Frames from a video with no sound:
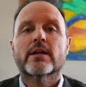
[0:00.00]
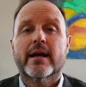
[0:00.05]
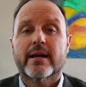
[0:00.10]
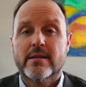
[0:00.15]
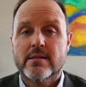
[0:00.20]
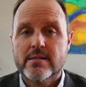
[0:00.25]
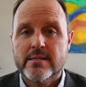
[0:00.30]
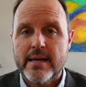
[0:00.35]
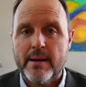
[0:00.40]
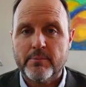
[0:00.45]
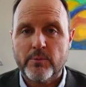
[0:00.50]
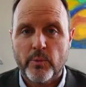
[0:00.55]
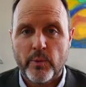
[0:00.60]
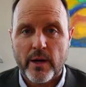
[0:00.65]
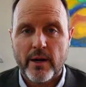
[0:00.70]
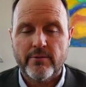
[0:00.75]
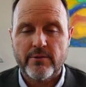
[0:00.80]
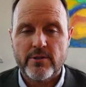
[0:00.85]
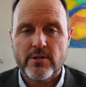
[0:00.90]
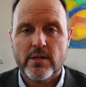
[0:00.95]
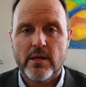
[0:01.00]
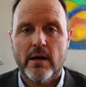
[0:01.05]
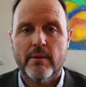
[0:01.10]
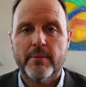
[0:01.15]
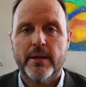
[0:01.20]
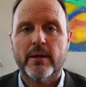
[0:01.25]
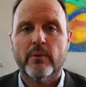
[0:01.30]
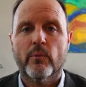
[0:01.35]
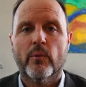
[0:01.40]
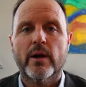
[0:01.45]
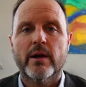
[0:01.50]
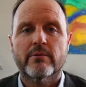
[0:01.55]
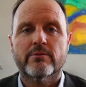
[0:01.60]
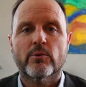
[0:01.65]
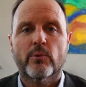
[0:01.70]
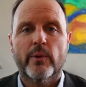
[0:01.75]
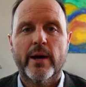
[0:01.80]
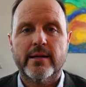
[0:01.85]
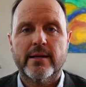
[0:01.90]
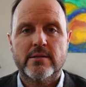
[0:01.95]
Accept whatever's coming in
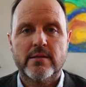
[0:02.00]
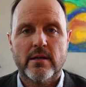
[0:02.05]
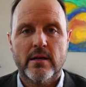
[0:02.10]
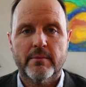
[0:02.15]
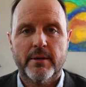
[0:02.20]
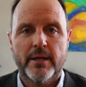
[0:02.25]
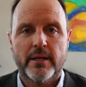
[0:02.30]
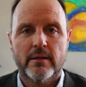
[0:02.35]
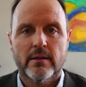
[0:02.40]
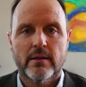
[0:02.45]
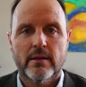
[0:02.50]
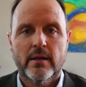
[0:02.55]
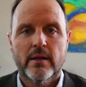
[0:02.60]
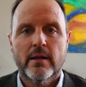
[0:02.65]
whatever way it's coming.